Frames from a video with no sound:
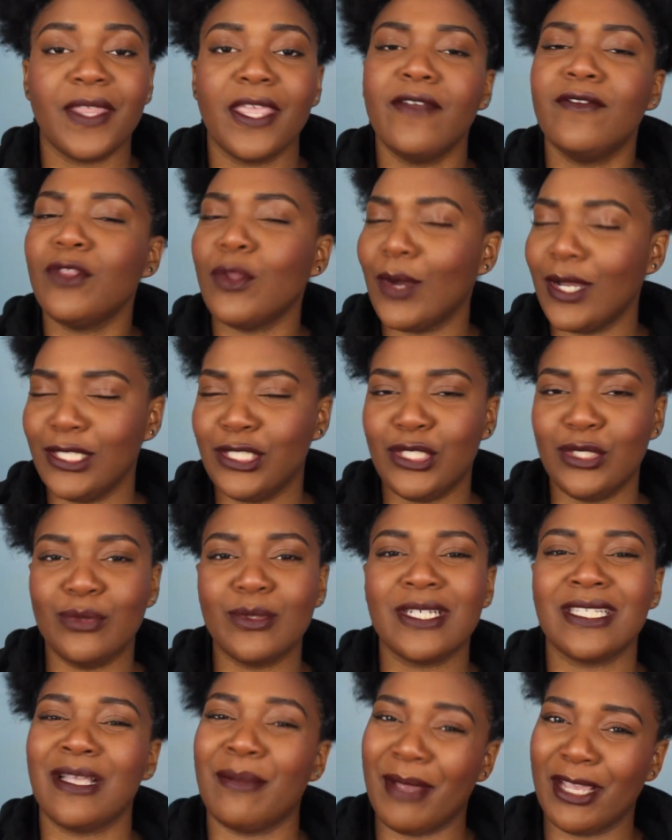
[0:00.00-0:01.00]
even though I do
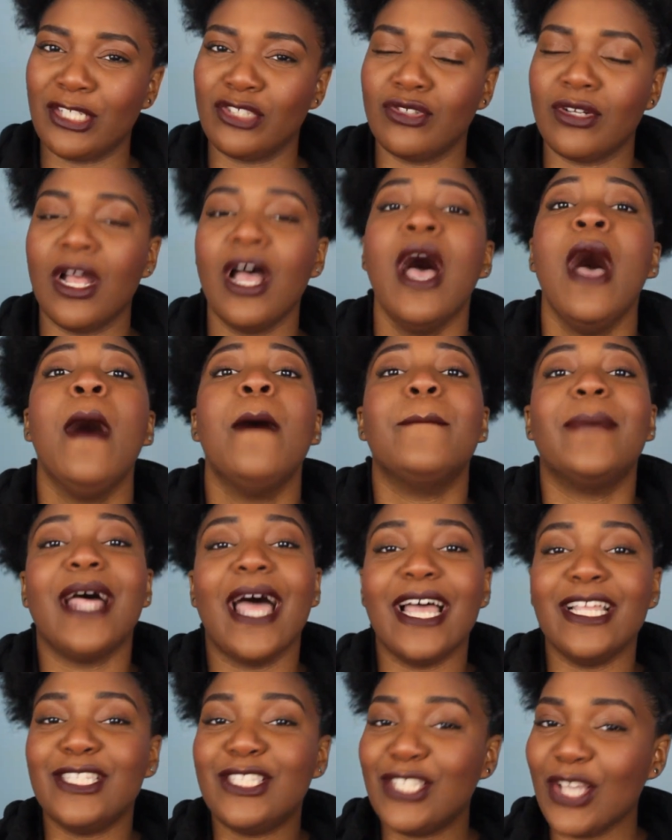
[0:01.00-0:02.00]
because I'm extra, but
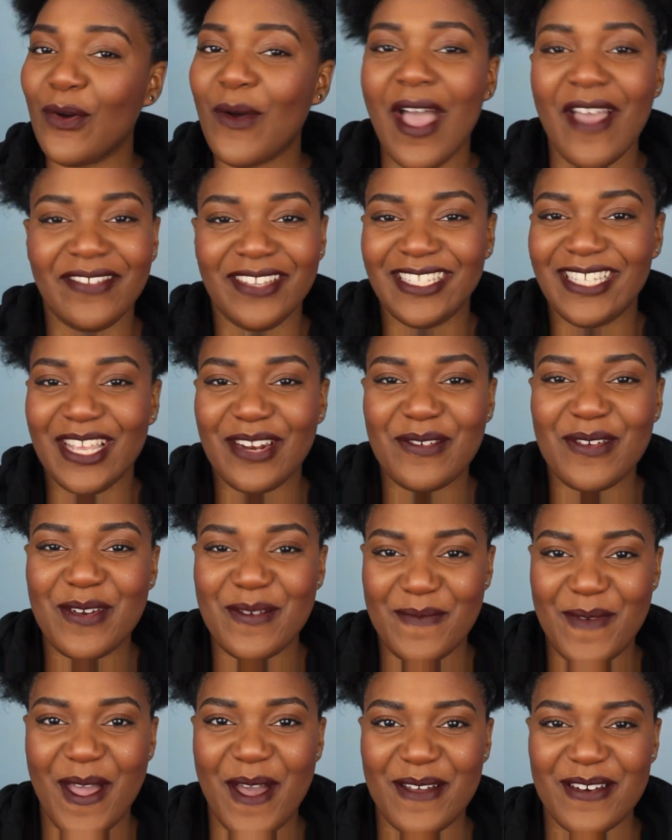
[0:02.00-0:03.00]
I don't have to set it
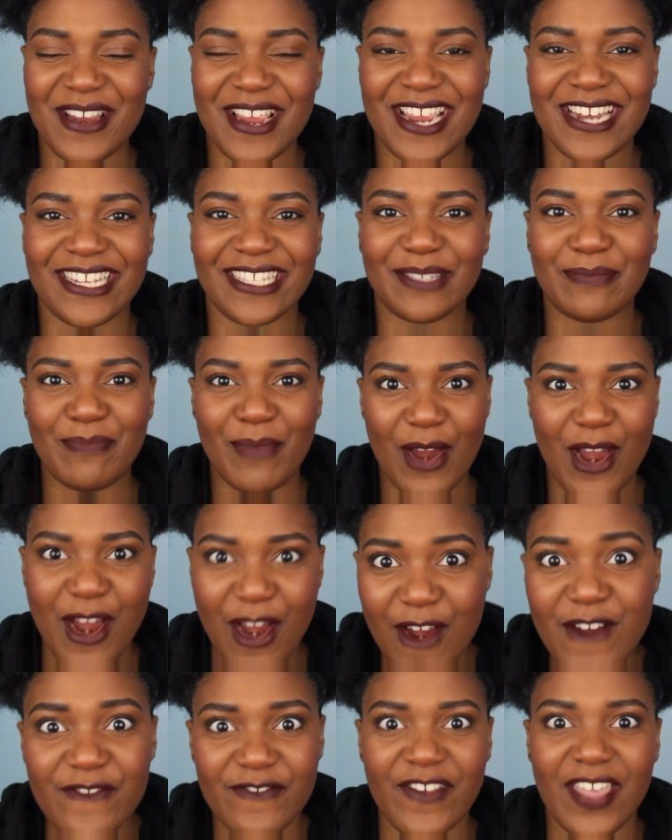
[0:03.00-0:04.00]
with a powder, and it's
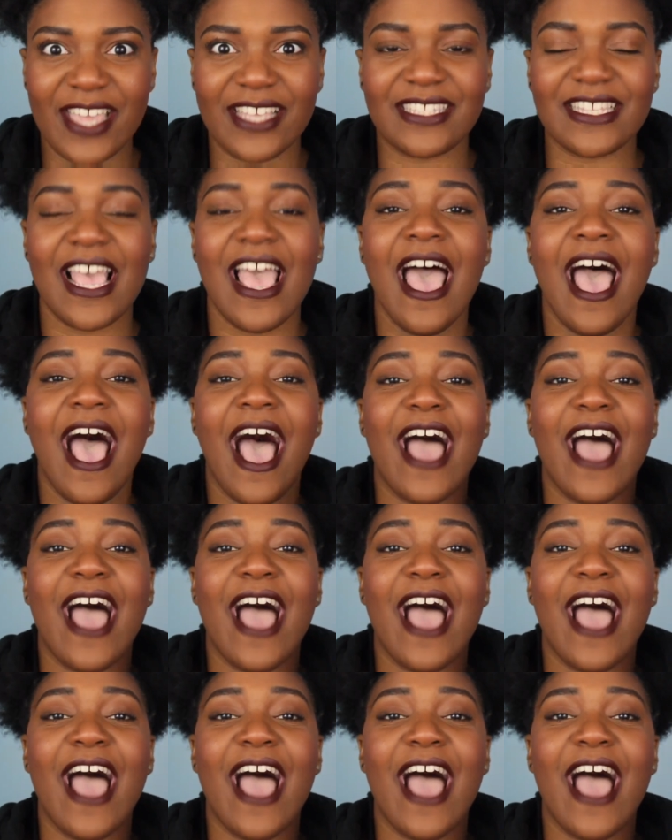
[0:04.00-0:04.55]
perfect.